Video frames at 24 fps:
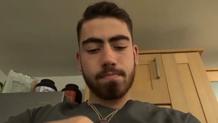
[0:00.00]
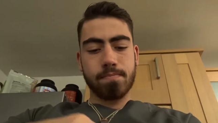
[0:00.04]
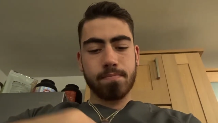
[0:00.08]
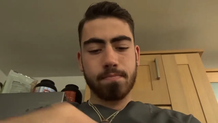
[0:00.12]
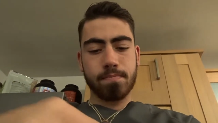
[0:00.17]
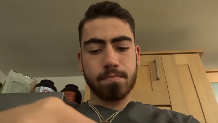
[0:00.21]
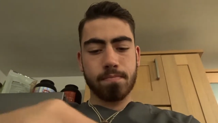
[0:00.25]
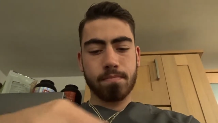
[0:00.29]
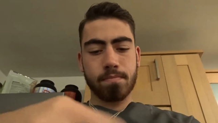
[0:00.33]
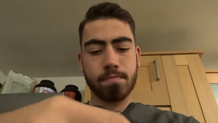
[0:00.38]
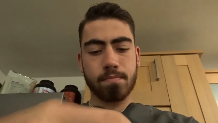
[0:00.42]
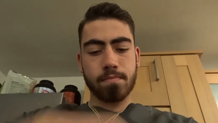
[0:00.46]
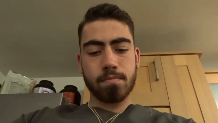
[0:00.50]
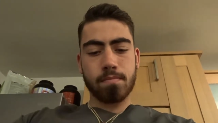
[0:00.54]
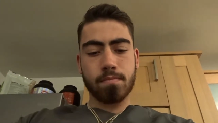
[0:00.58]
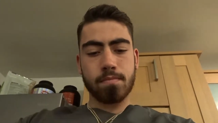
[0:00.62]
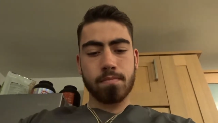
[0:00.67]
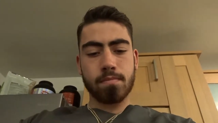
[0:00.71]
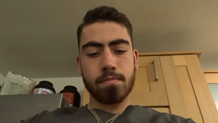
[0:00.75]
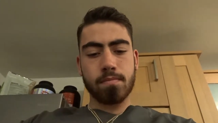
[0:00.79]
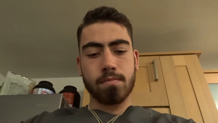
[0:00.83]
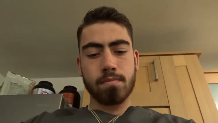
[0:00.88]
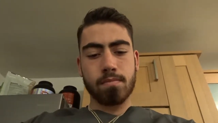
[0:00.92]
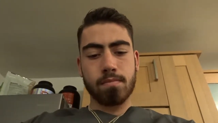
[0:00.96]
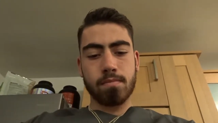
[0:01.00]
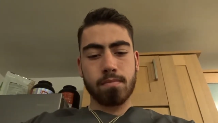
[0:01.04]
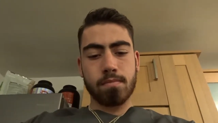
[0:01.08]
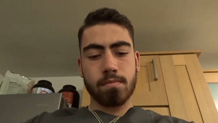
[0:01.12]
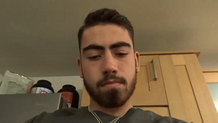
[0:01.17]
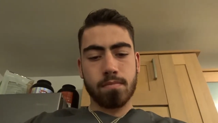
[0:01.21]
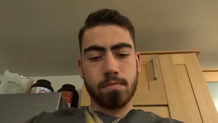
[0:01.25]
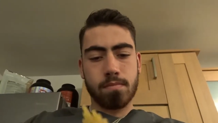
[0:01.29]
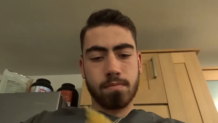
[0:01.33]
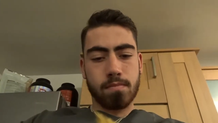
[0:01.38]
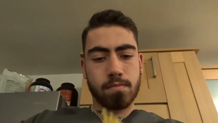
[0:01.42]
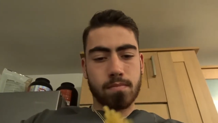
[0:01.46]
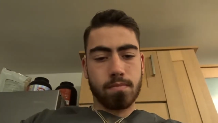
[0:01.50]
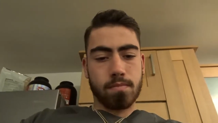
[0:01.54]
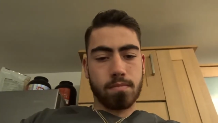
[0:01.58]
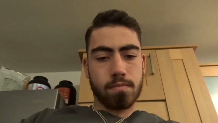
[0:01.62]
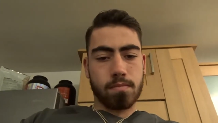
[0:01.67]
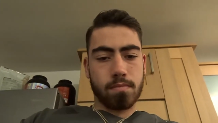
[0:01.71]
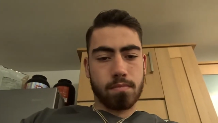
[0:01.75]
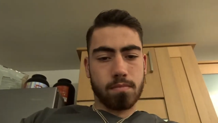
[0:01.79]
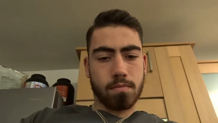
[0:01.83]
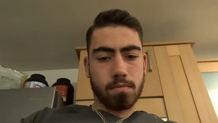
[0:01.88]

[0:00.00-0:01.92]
(silence)